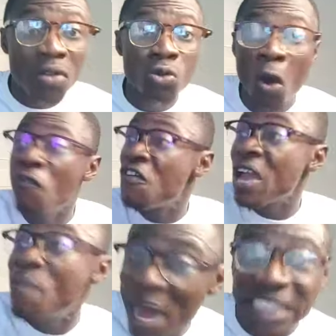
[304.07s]
Don't
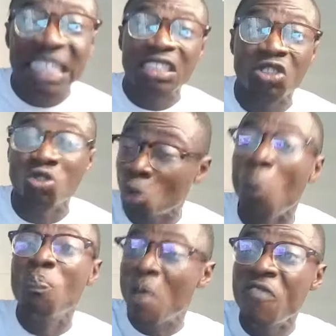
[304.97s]
fake pastors.
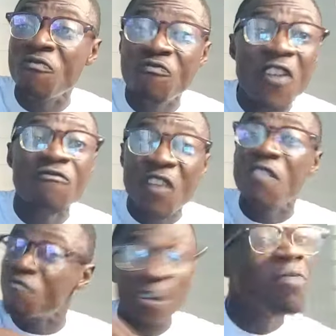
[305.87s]
Don't
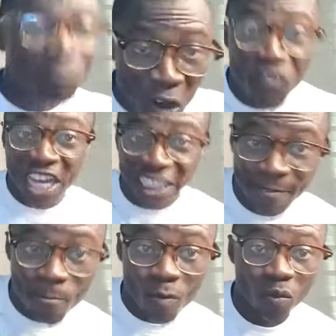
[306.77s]
fake prophets.
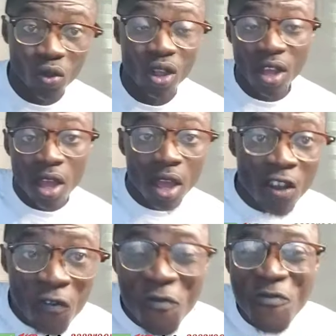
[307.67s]

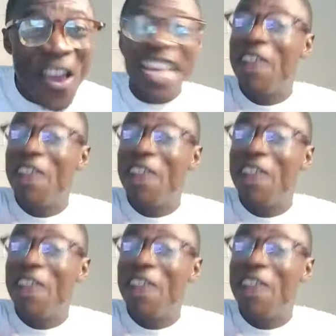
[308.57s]
Fake